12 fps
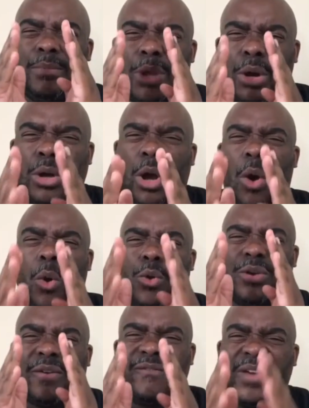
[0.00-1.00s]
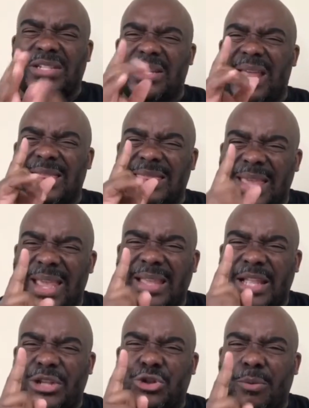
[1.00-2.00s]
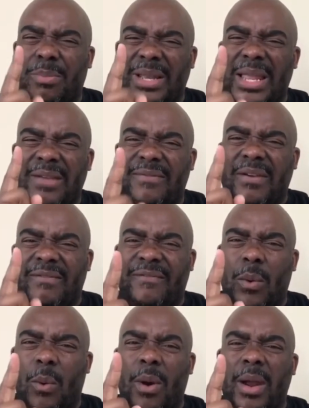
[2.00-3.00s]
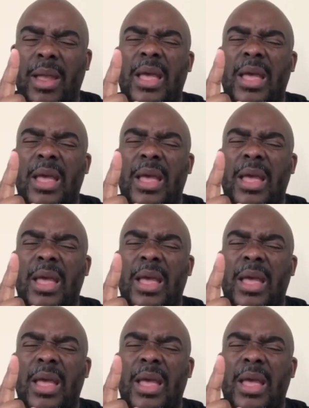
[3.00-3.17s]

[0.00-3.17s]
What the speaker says: your goal, your vision, that thing that you're believing for.